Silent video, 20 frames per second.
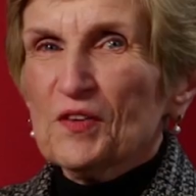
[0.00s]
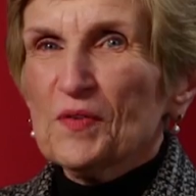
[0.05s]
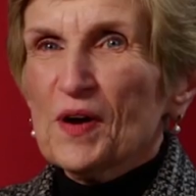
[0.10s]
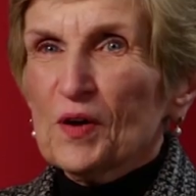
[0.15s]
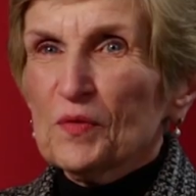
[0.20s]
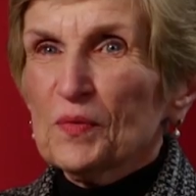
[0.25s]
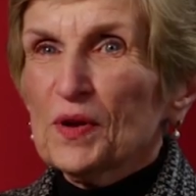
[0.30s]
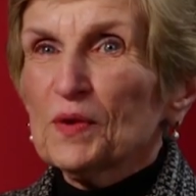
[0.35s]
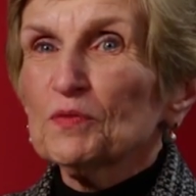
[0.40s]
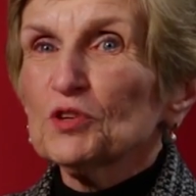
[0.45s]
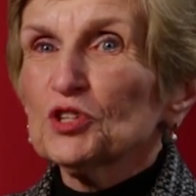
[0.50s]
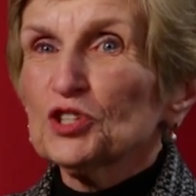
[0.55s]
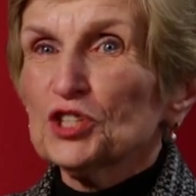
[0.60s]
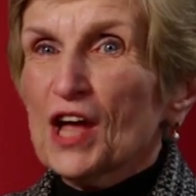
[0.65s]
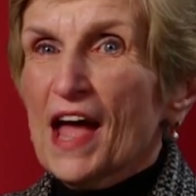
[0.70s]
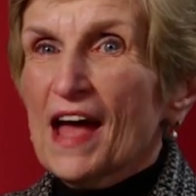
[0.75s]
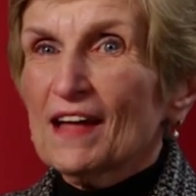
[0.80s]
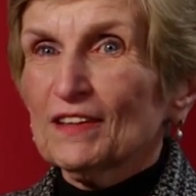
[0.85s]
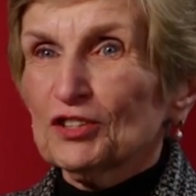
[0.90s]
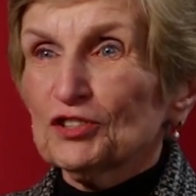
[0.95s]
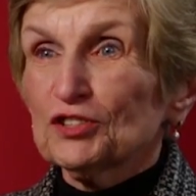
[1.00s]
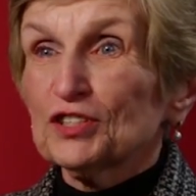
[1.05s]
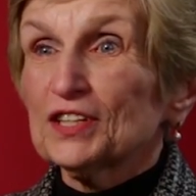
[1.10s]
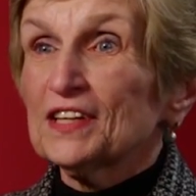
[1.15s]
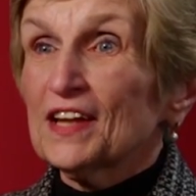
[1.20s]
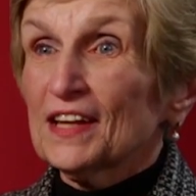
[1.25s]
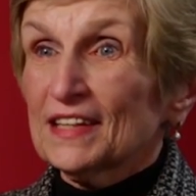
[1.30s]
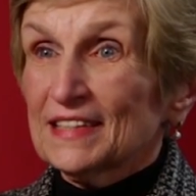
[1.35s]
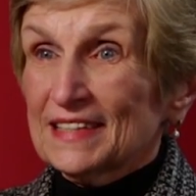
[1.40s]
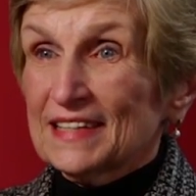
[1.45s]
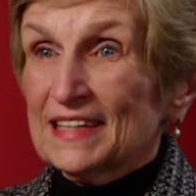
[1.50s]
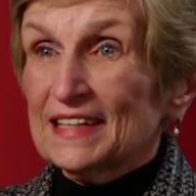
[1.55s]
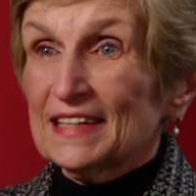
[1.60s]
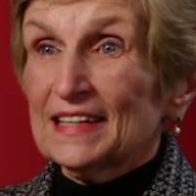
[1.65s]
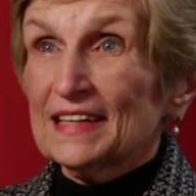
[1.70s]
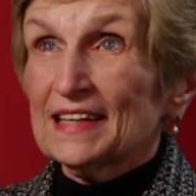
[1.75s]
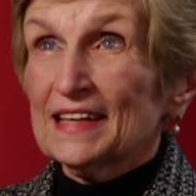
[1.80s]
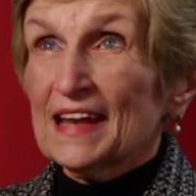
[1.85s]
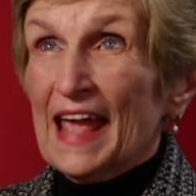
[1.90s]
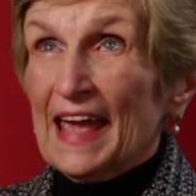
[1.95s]
Well, we were challenged in
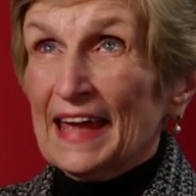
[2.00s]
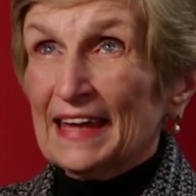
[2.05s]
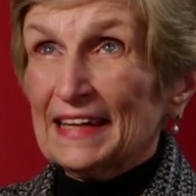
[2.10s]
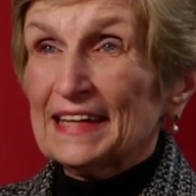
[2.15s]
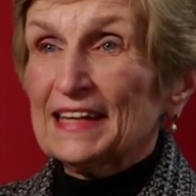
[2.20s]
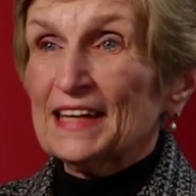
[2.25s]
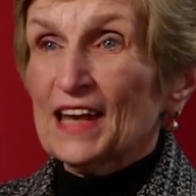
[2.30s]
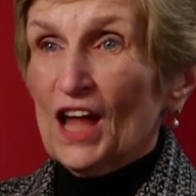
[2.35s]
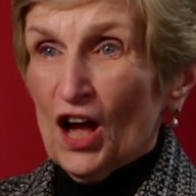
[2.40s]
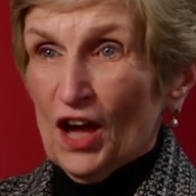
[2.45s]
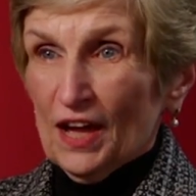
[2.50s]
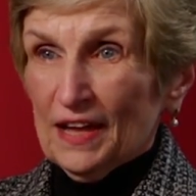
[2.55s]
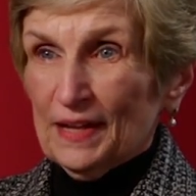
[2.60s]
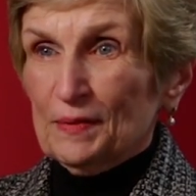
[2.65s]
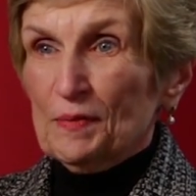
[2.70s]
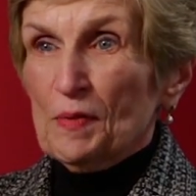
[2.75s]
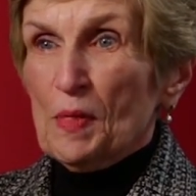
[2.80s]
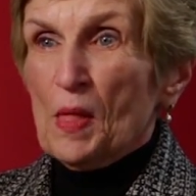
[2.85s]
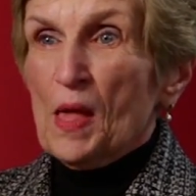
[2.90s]
1989